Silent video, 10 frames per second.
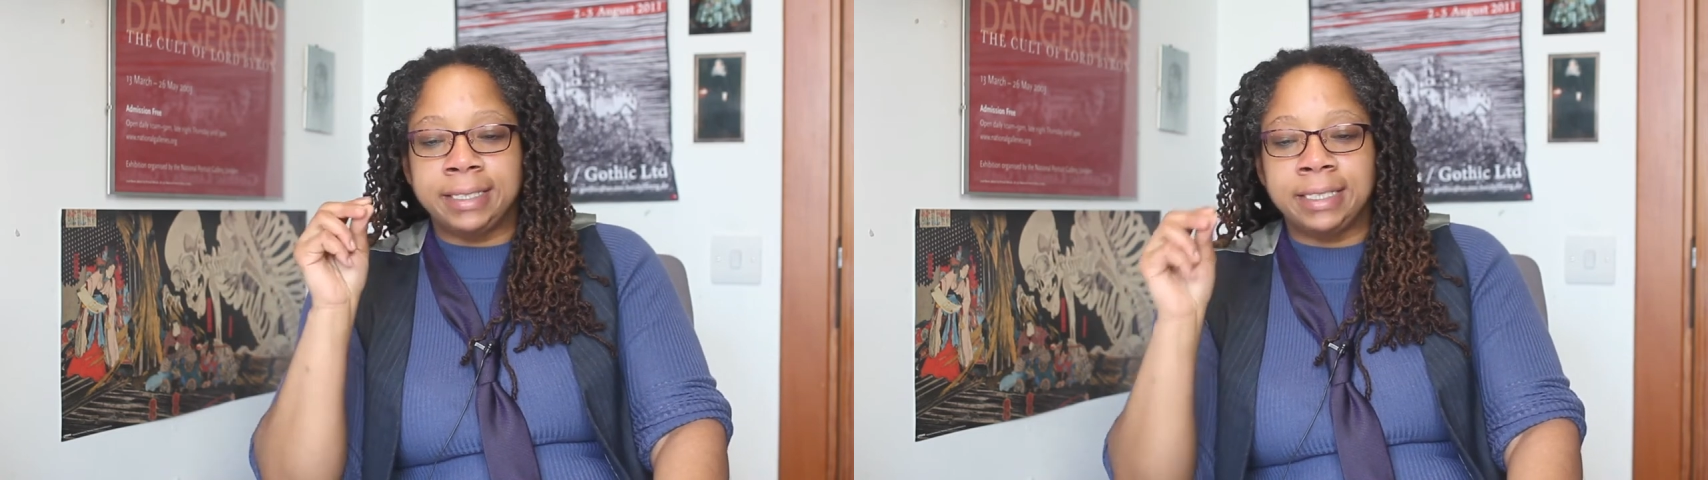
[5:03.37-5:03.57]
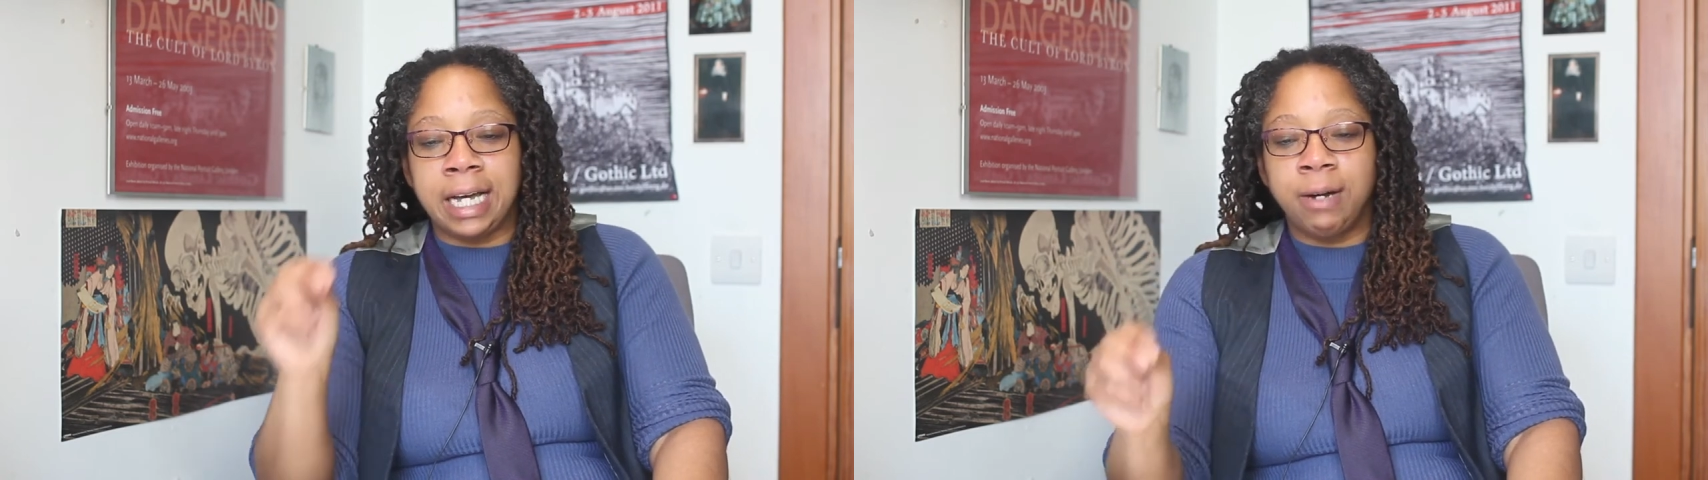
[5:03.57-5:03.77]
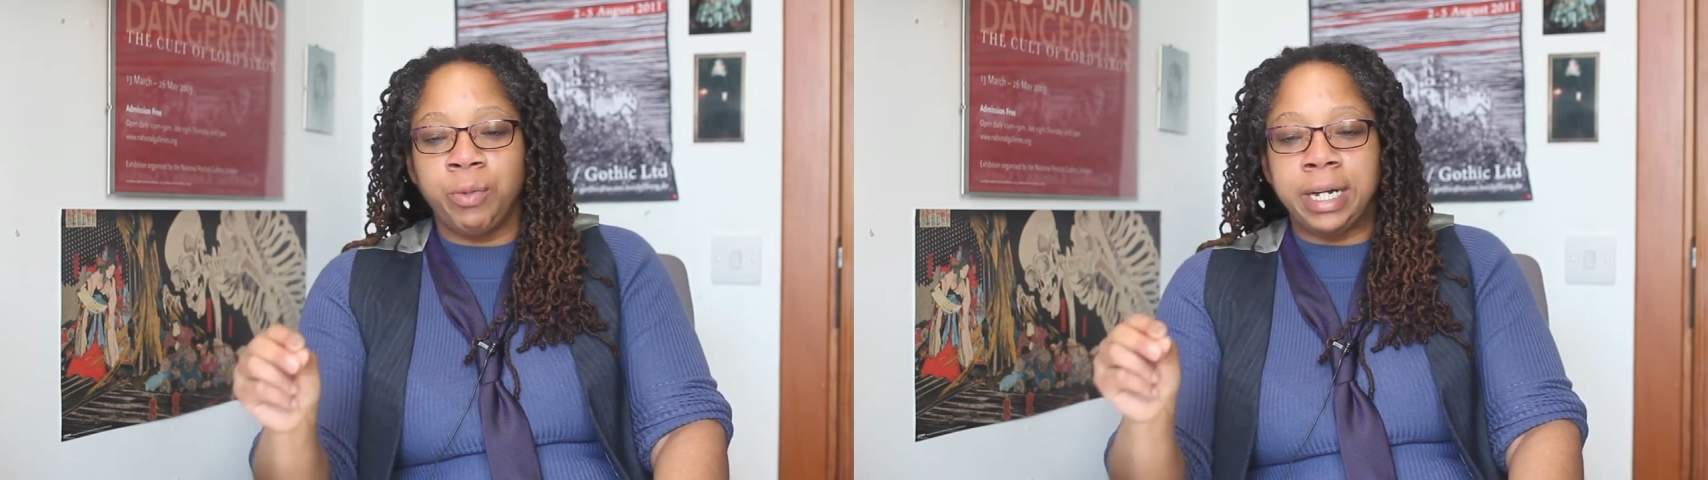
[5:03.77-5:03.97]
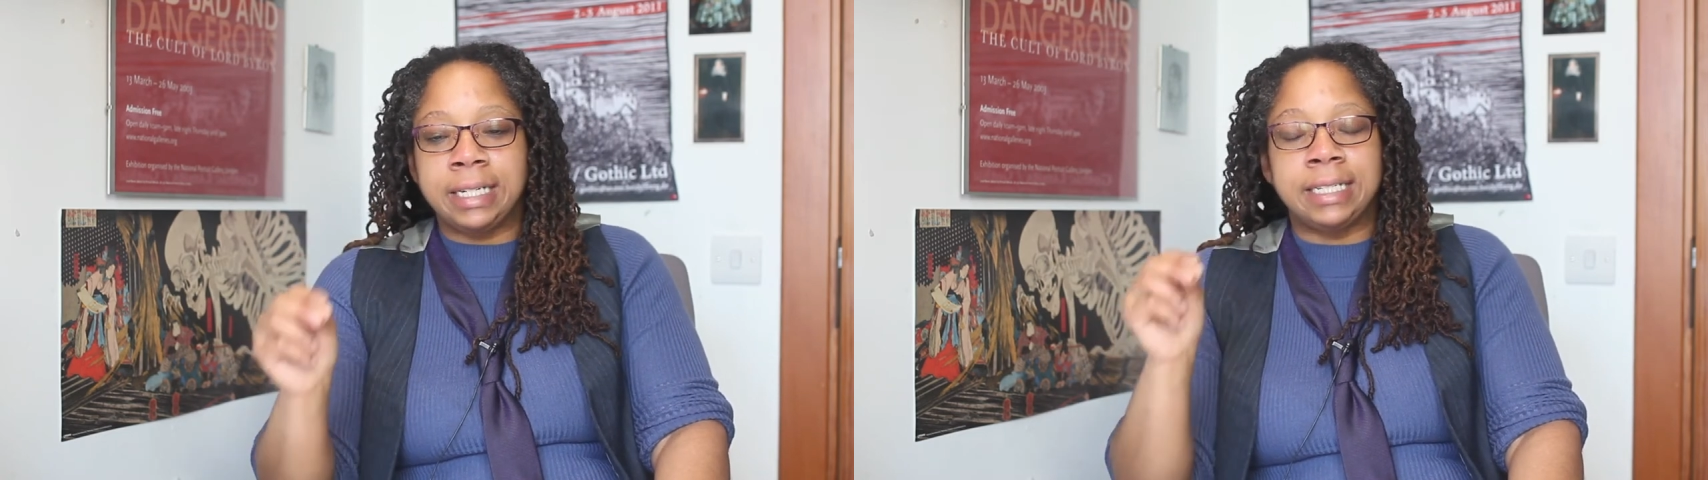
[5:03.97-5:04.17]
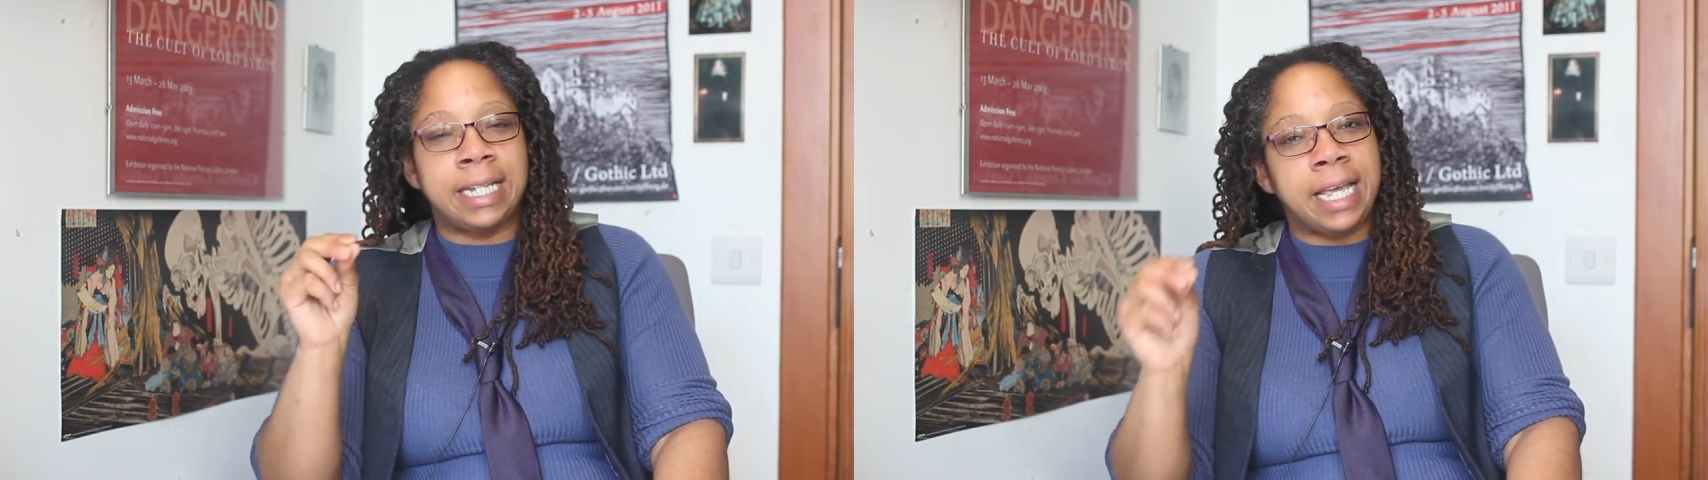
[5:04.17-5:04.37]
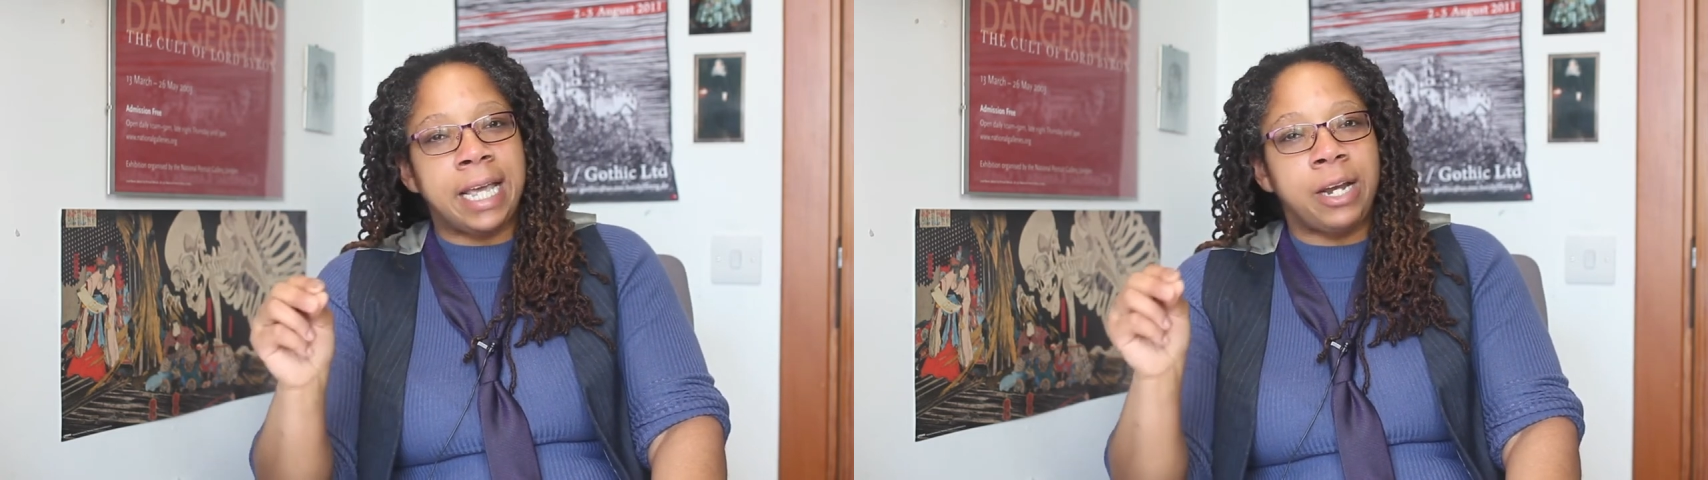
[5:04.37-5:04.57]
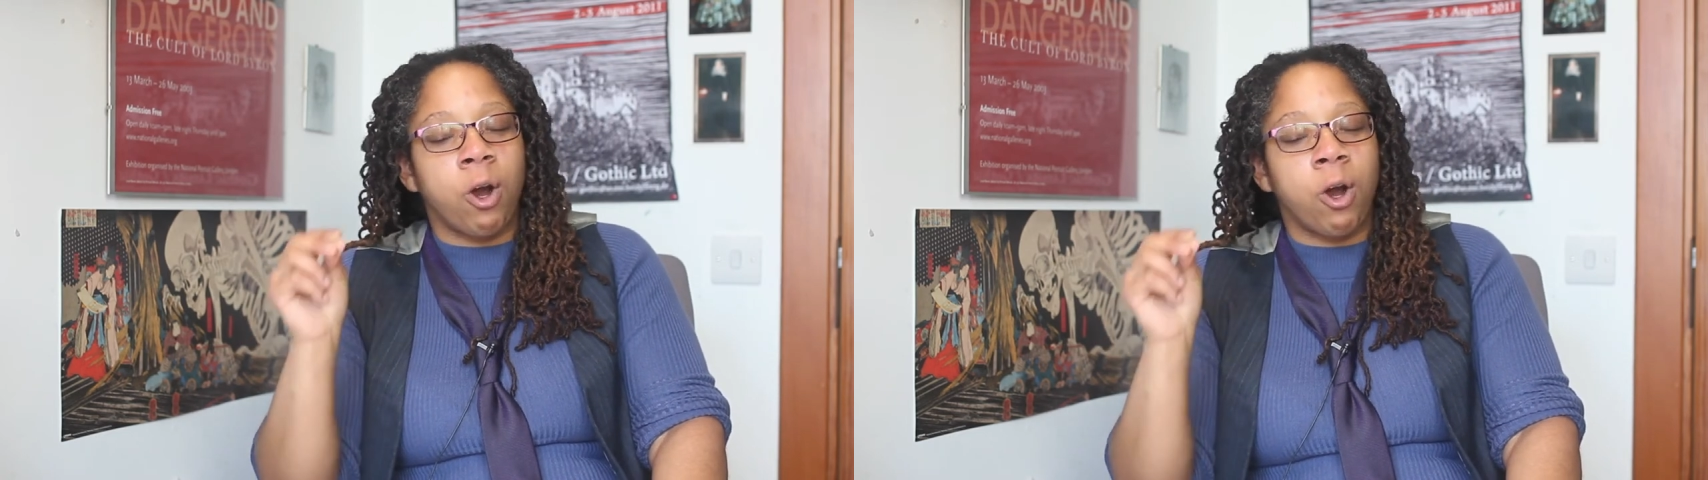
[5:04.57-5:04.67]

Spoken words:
someone did